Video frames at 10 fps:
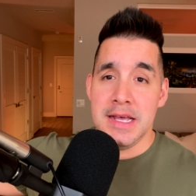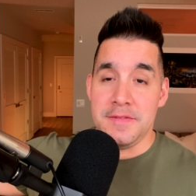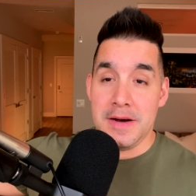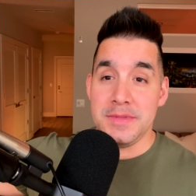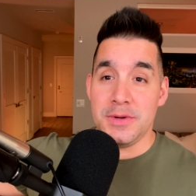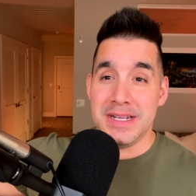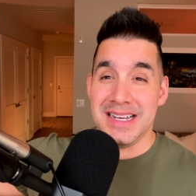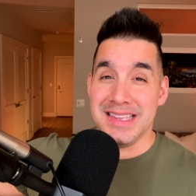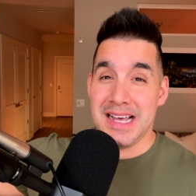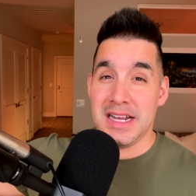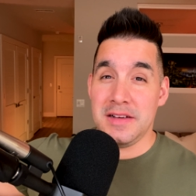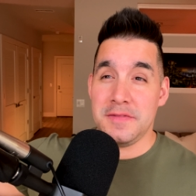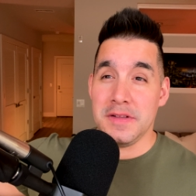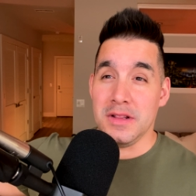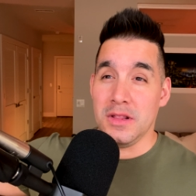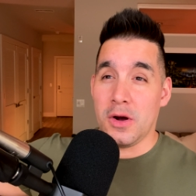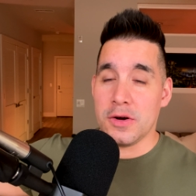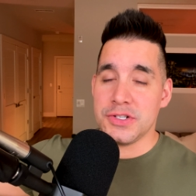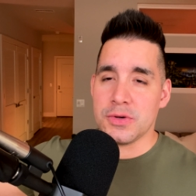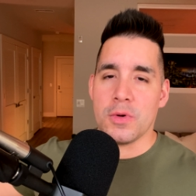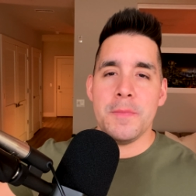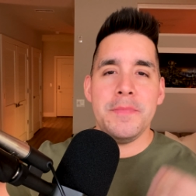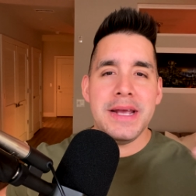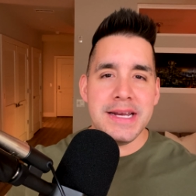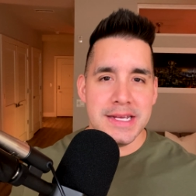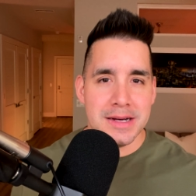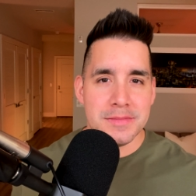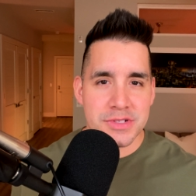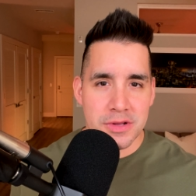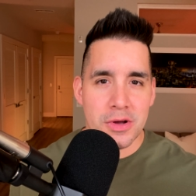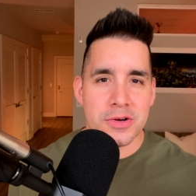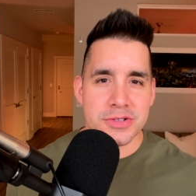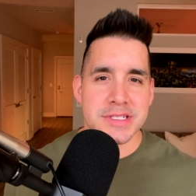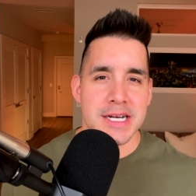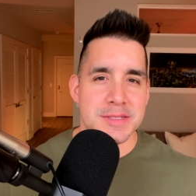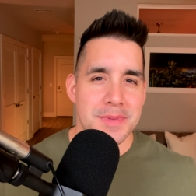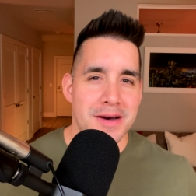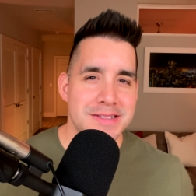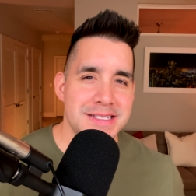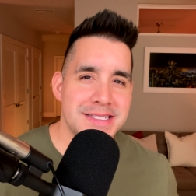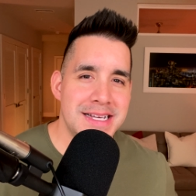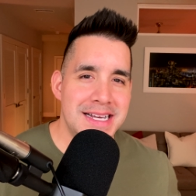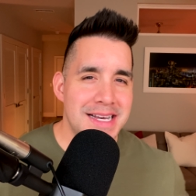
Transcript: if I'm doing a lot of larger or medium to larger size boxes,